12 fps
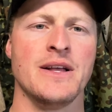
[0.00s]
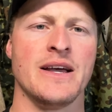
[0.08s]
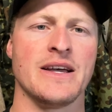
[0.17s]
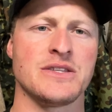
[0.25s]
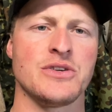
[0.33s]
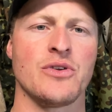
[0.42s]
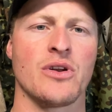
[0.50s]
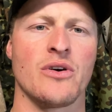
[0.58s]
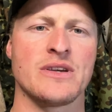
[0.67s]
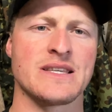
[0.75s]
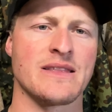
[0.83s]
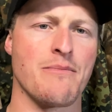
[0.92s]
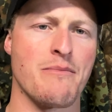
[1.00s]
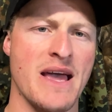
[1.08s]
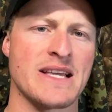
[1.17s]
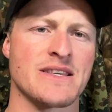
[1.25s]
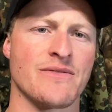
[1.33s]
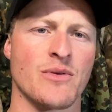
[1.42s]
It's utilizing the
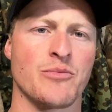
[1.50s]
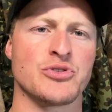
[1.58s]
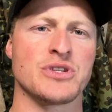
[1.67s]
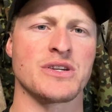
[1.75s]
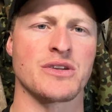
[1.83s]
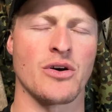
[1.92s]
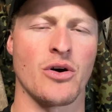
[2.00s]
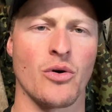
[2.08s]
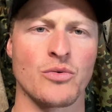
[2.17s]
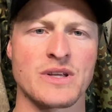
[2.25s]
mass of the projectile